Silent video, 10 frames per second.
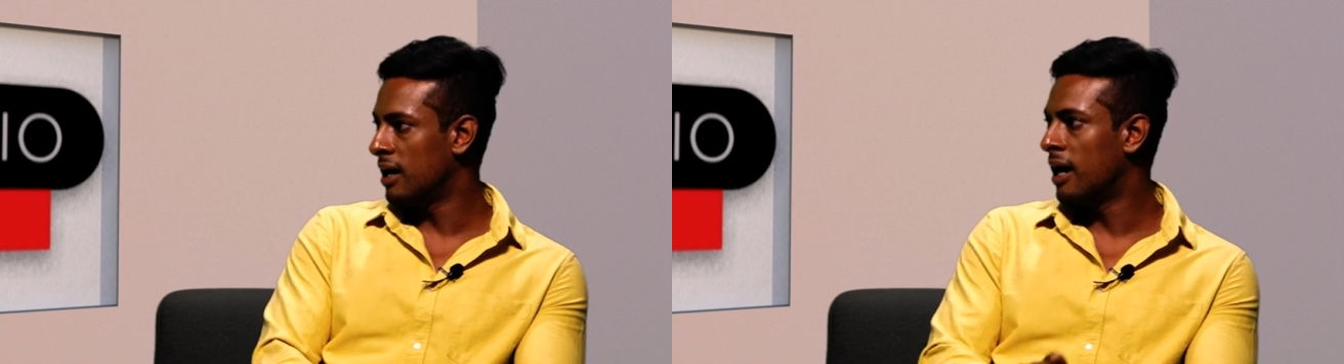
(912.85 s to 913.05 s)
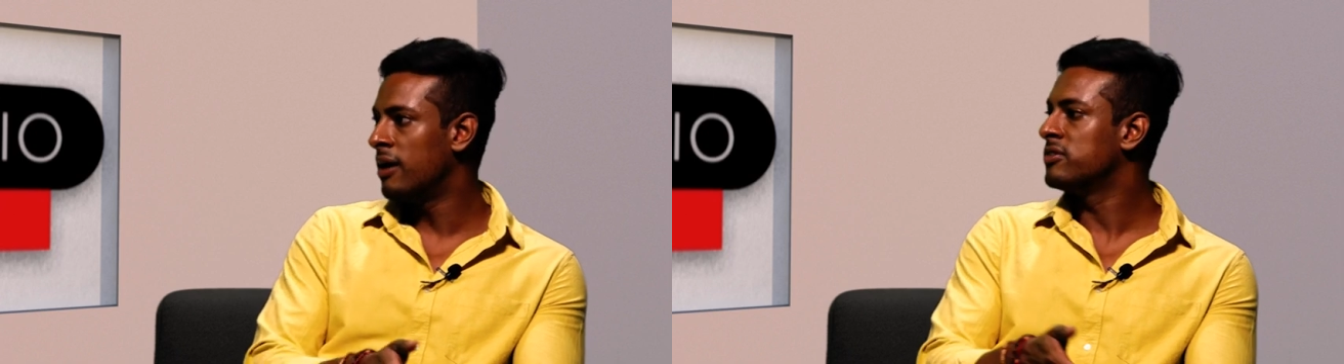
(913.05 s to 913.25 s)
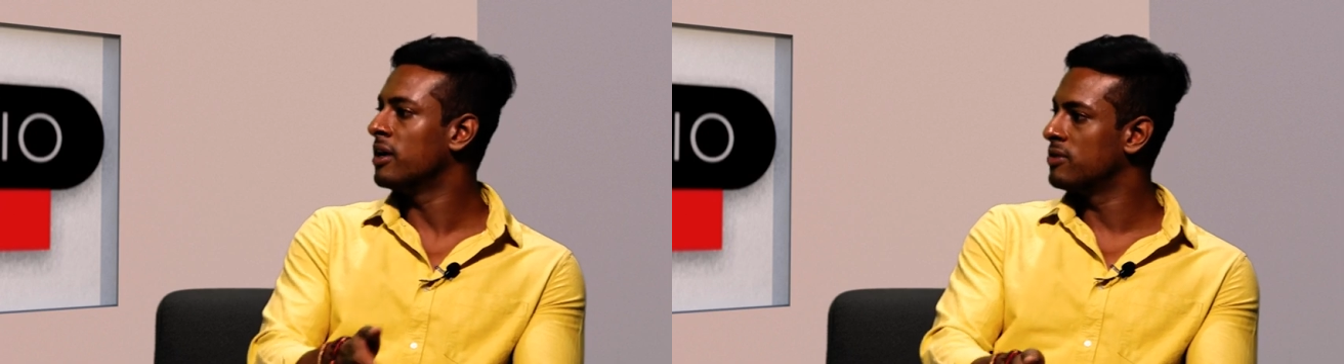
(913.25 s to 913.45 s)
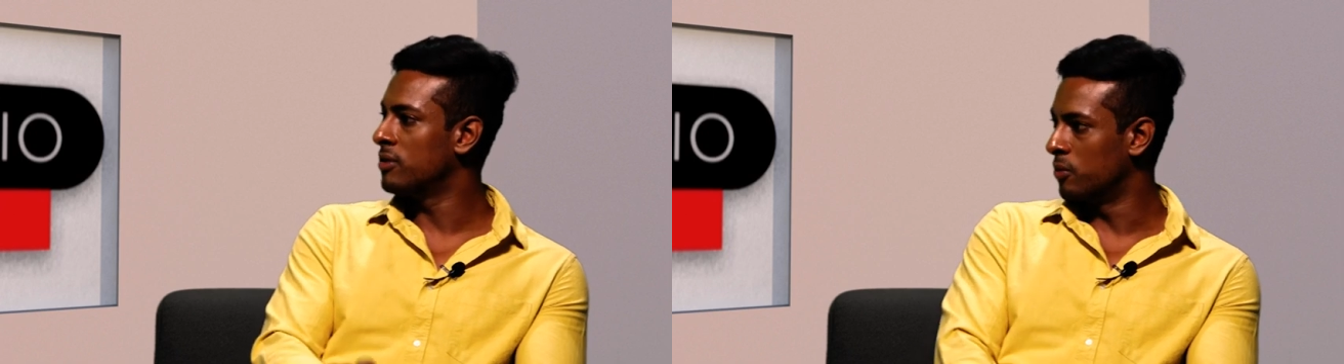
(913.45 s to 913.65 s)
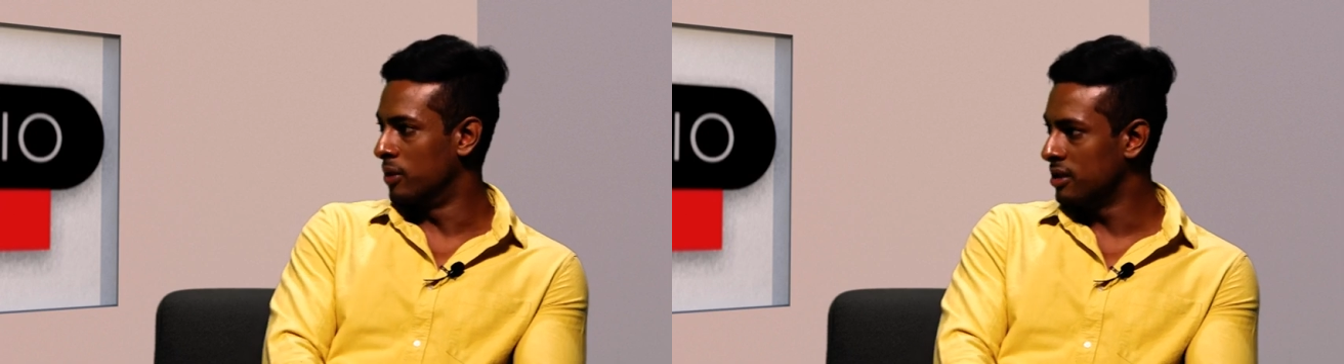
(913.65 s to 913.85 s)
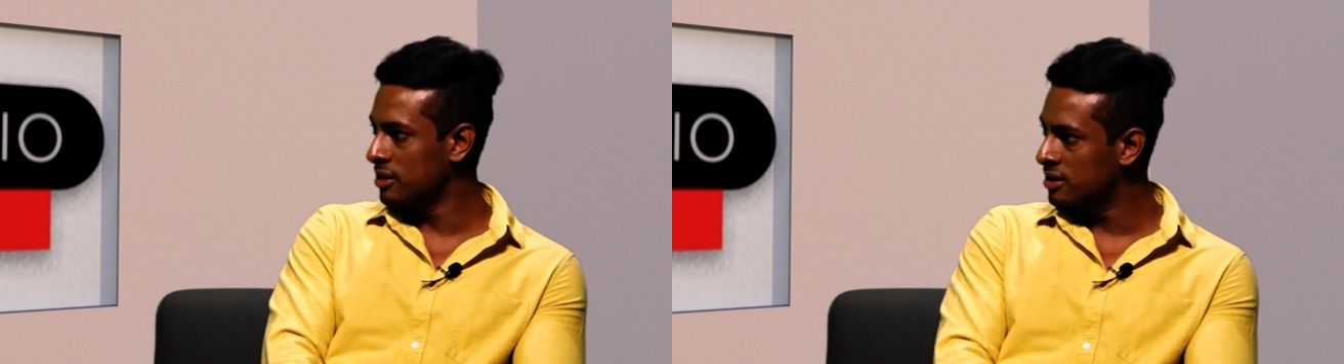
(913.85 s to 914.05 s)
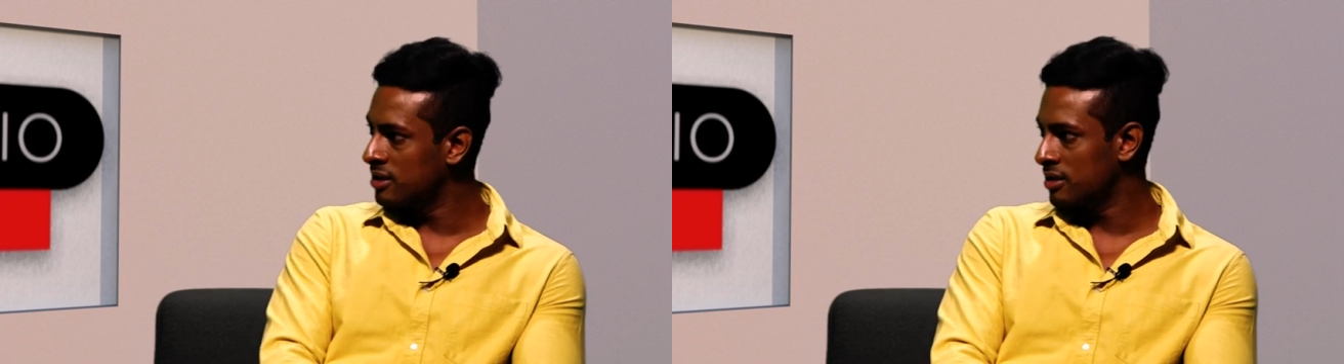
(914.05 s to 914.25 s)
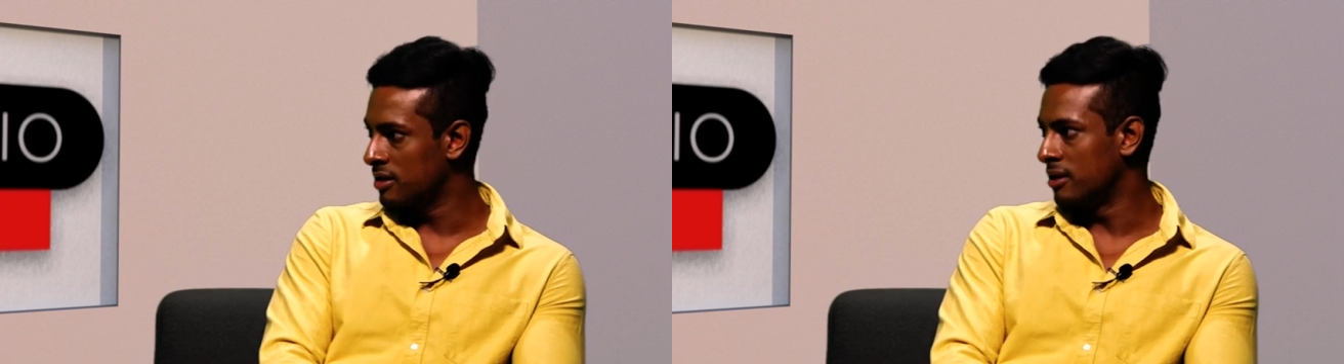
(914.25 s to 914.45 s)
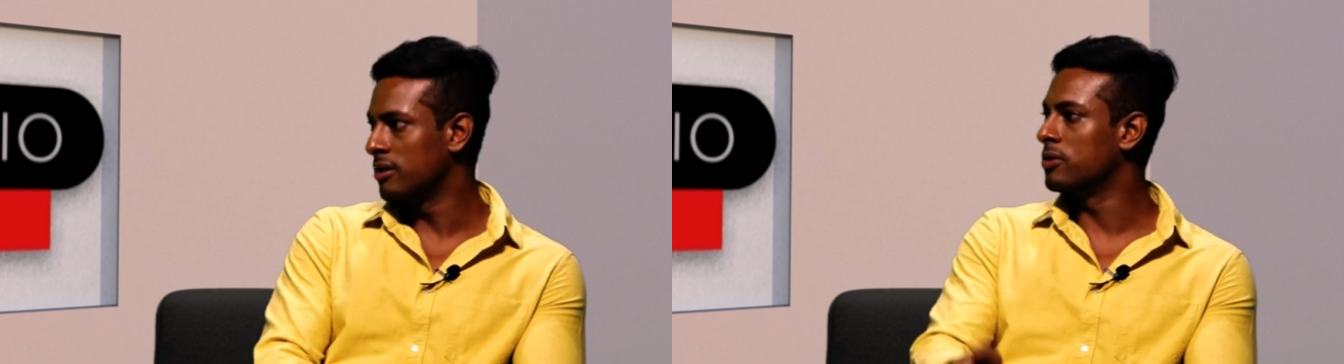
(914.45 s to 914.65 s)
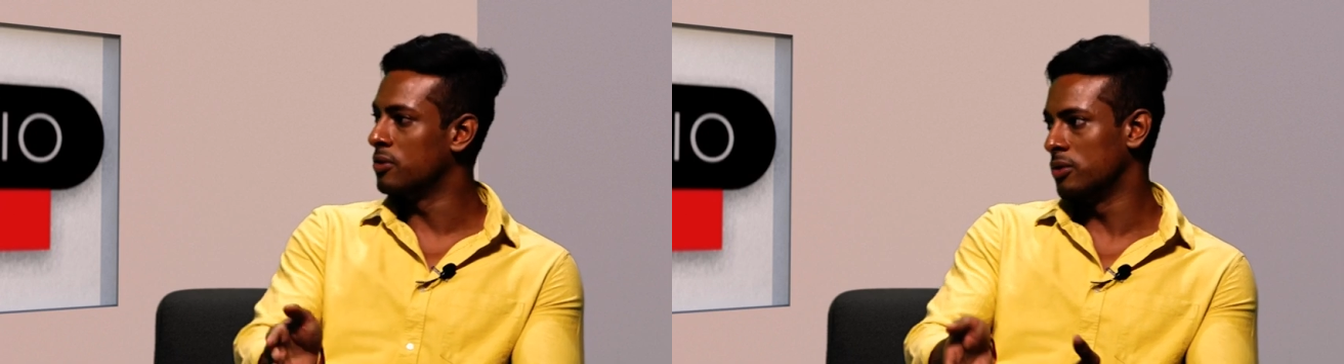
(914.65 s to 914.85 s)
I've done the work,
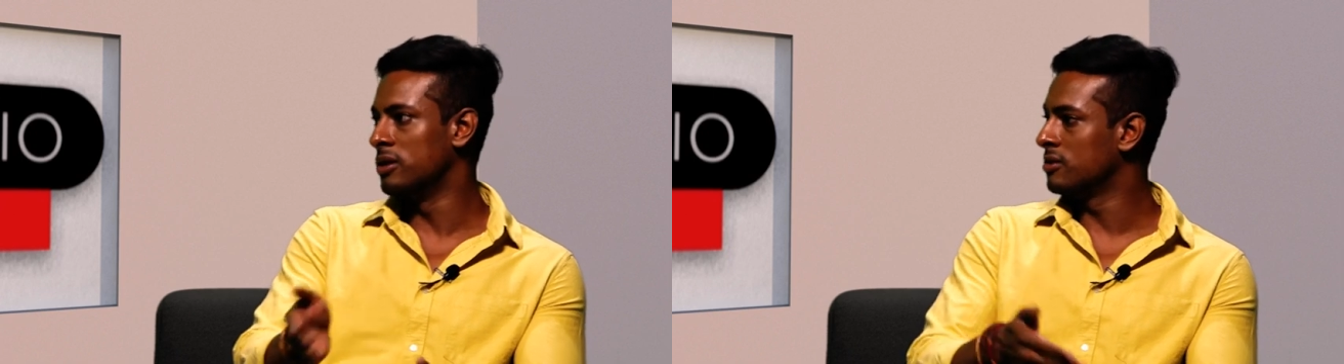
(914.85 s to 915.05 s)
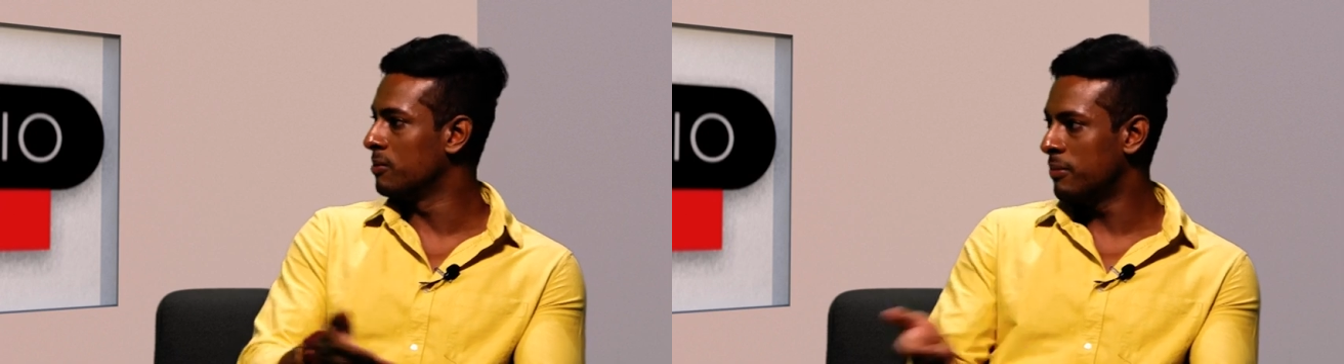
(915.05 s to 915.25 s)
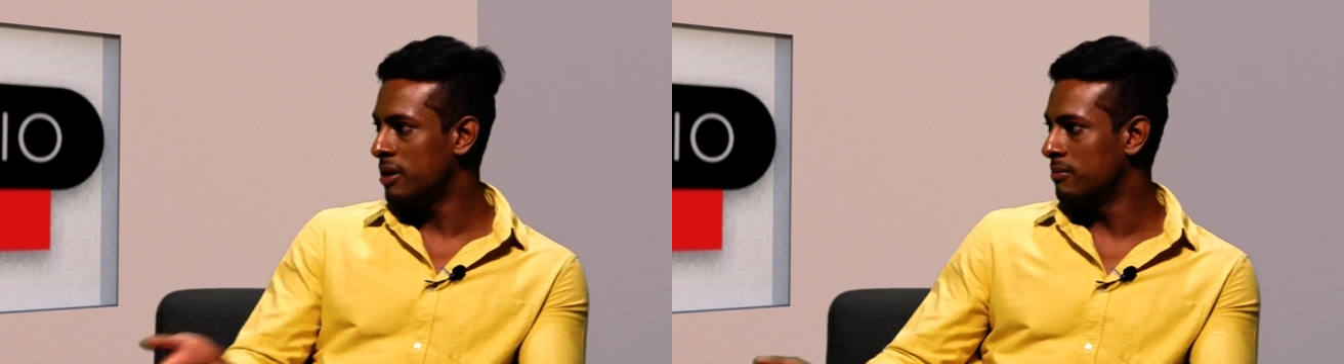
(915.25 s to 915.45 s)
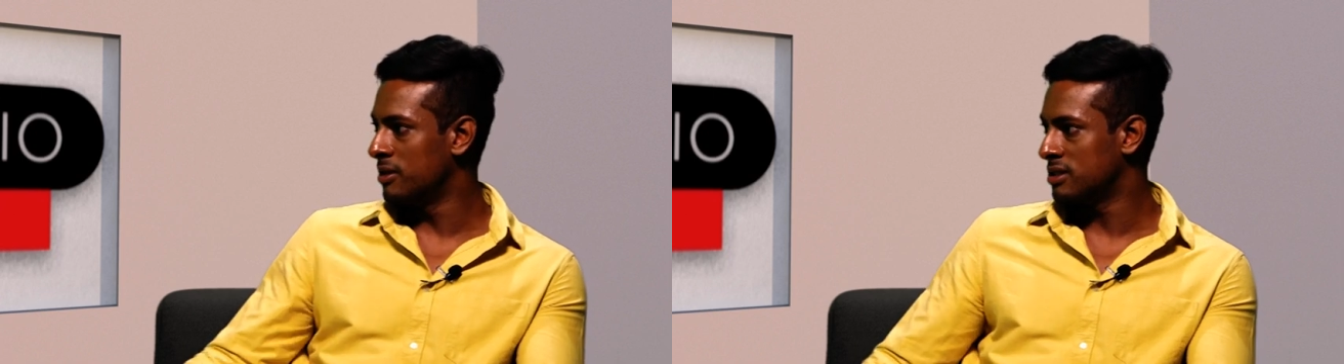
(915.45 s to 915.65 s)
you need to pay me.